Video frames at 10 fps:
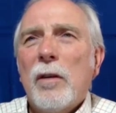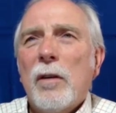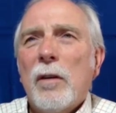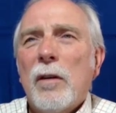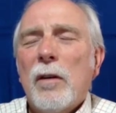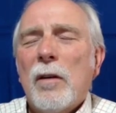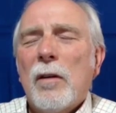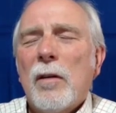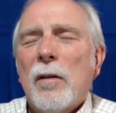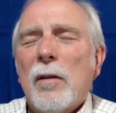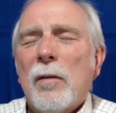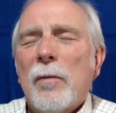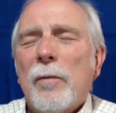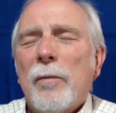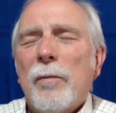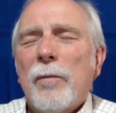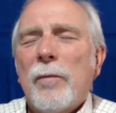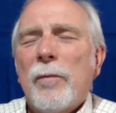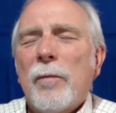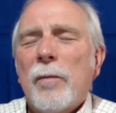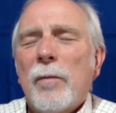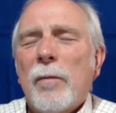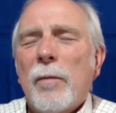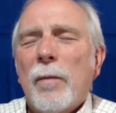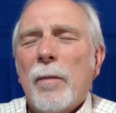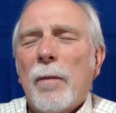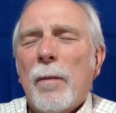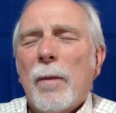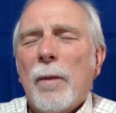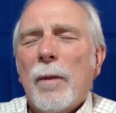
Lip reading: (no one is talking)